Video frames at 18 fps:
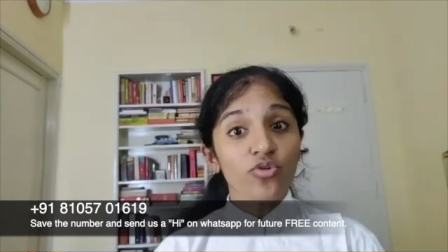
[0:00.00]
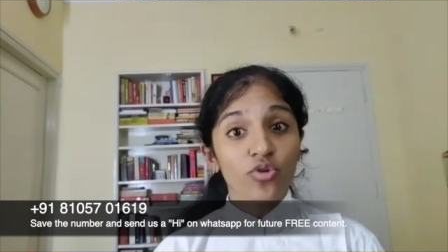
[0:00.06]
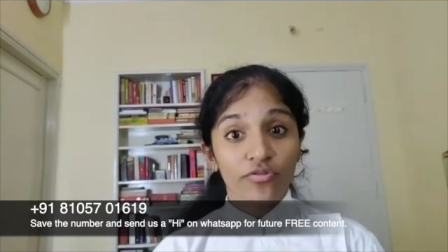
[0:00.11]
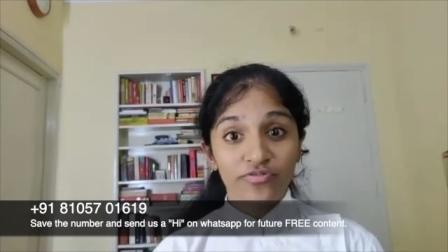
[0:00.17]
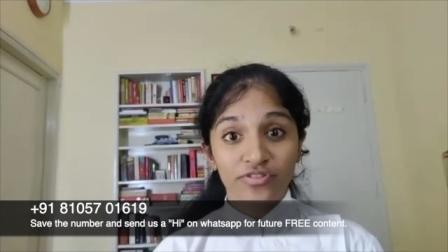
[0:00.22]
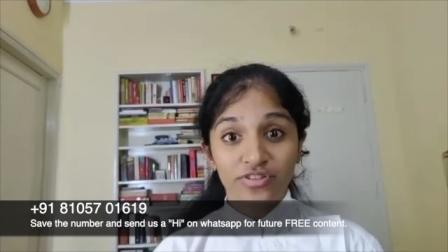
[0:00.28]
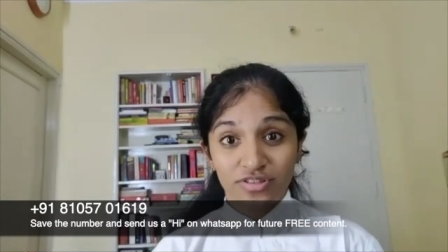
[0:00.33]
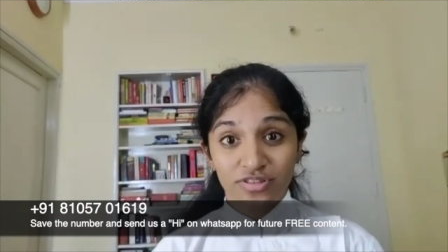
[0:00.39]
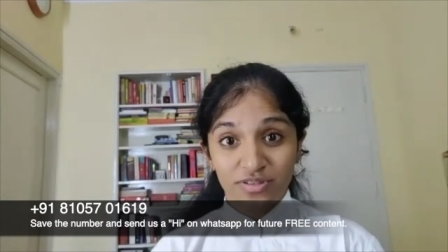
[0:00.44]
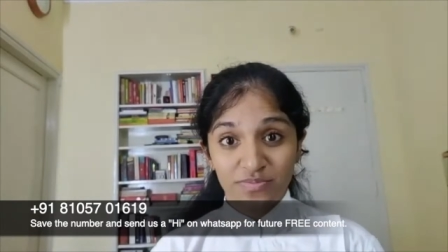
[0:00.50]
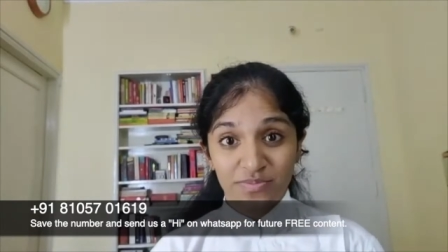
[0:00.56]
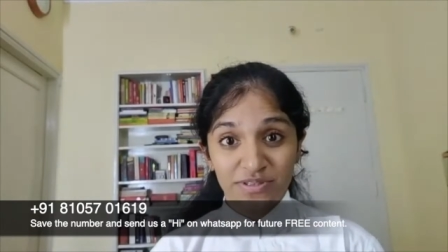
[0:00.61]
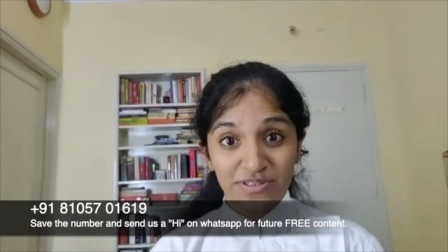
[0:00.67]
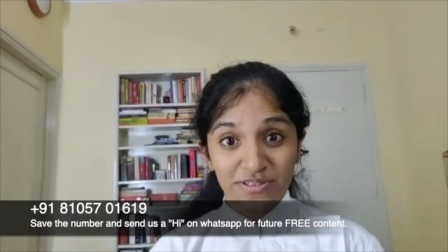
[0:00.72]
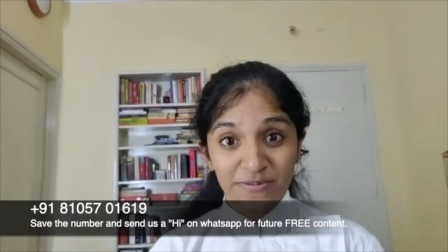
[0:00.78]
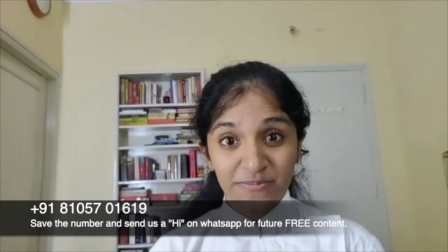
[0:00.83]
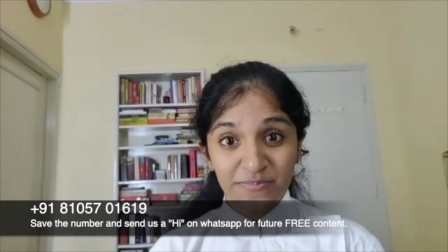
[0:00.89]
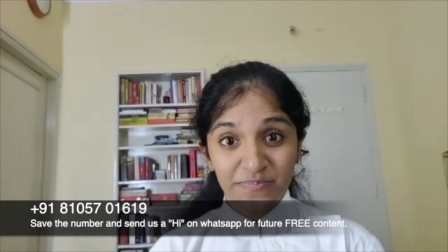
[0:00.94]
of the
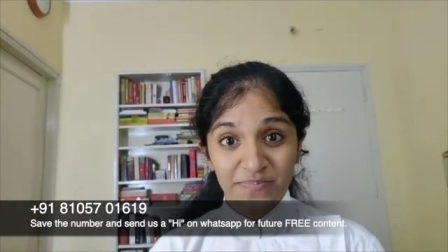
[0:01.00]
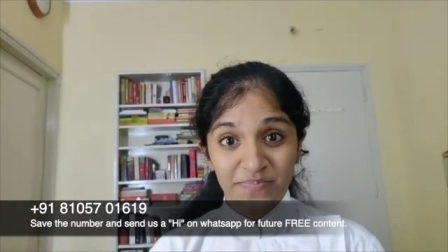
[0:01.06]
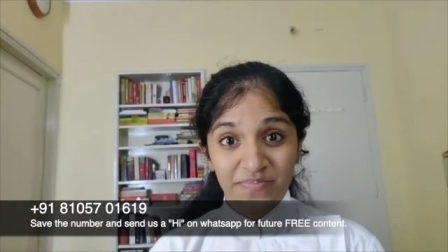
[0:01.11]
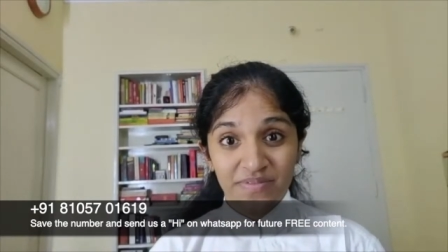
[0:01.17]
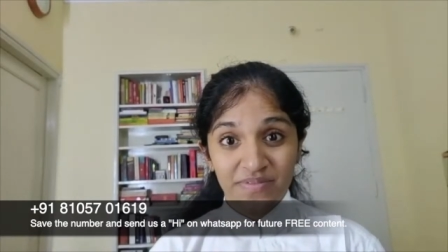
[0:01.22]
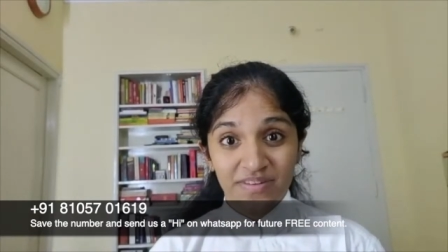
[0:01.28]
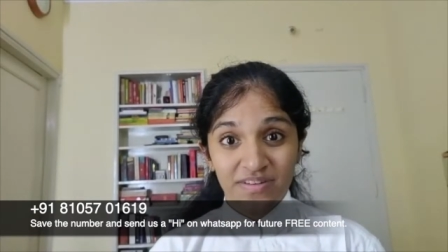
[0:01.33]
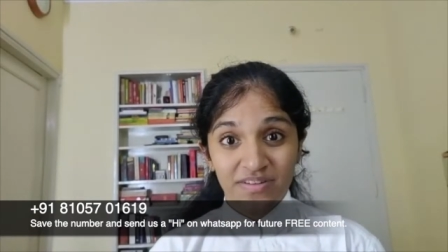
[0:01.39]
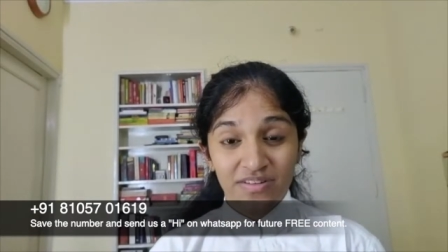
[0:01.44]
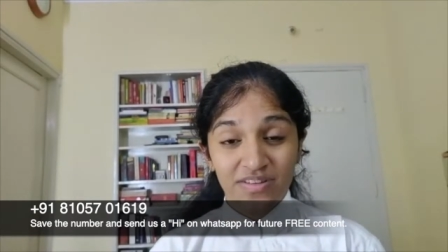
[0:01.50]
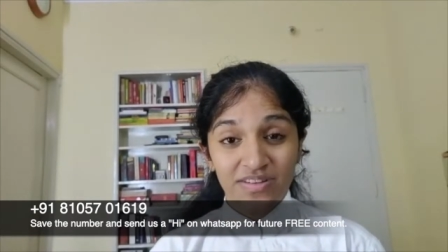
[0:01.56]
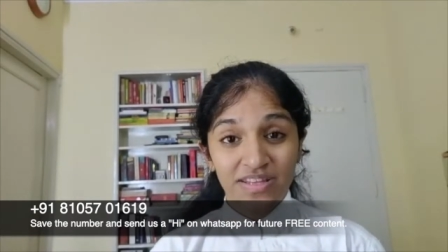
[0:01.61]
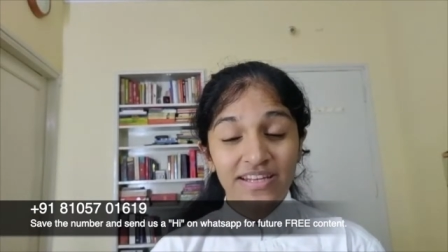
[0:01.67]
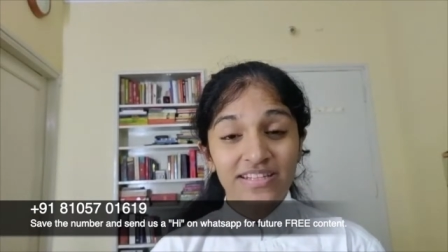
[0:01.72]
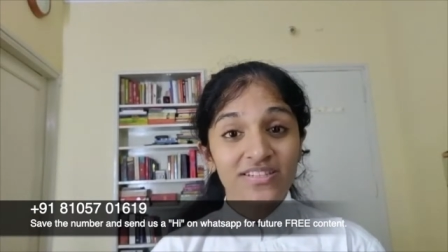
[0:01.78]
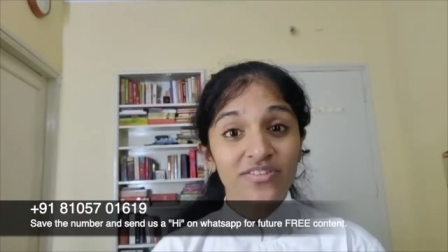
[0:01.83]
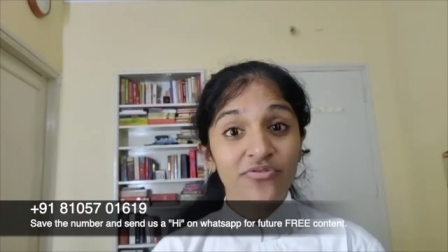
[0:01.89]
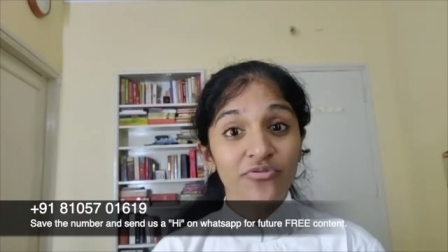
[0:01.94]
treatment. That
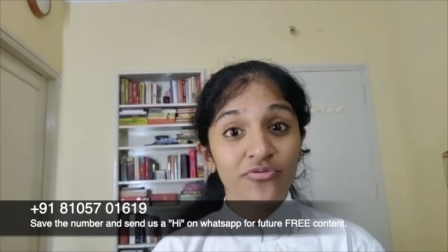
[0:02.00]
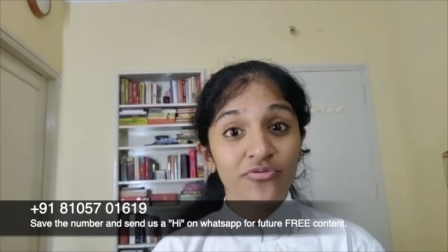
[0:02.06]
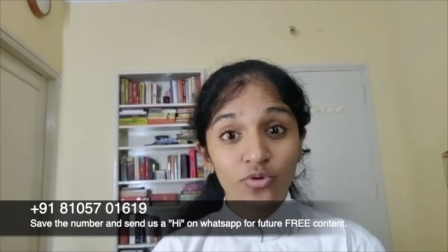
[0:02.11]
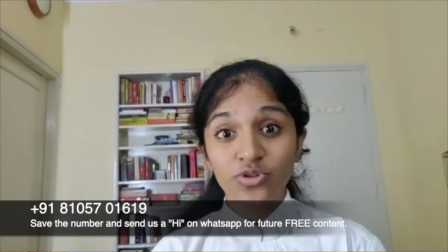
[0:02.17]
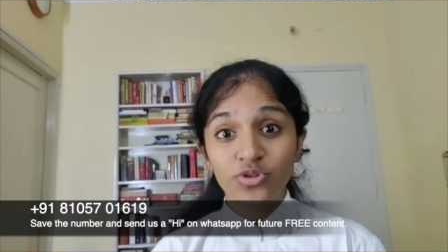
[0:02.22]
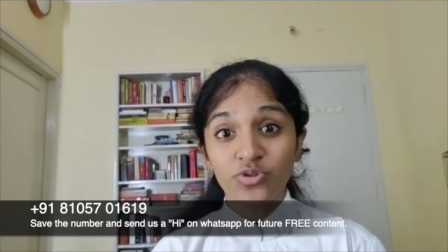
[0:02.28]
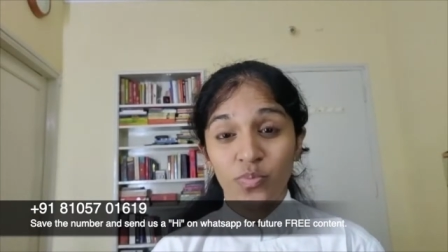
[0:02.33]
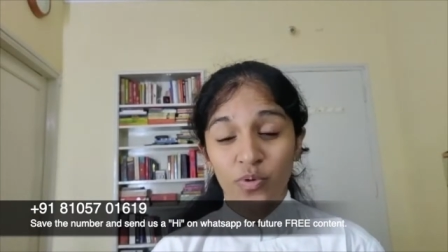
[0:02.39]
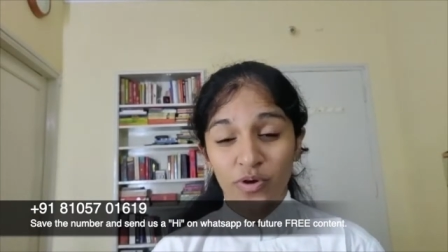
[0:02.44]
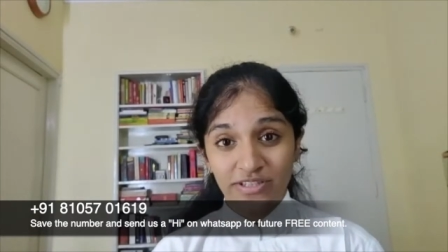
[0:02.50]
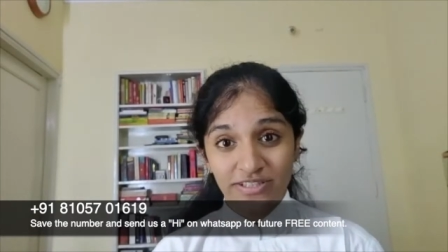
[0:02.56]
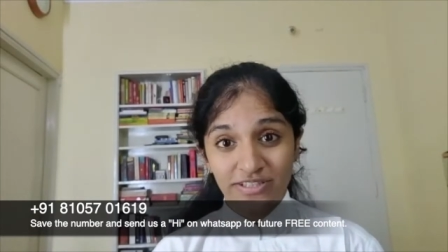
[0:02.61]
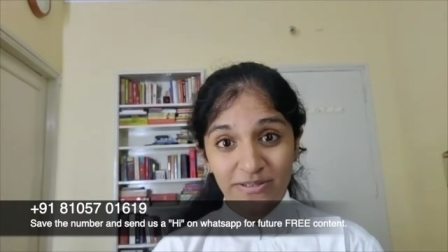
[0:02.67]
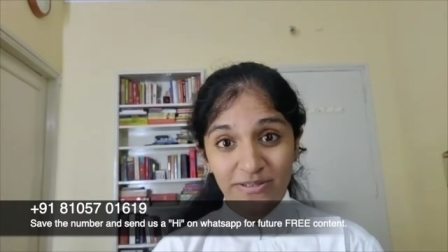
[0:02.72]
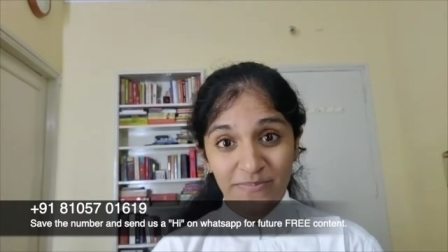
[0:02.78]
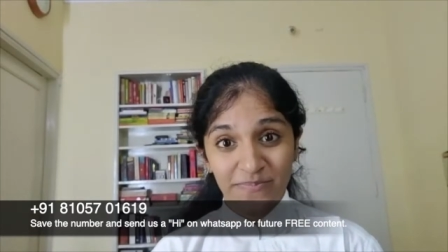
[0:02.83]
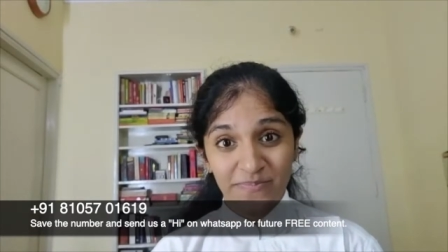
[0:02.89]
is the fourth point.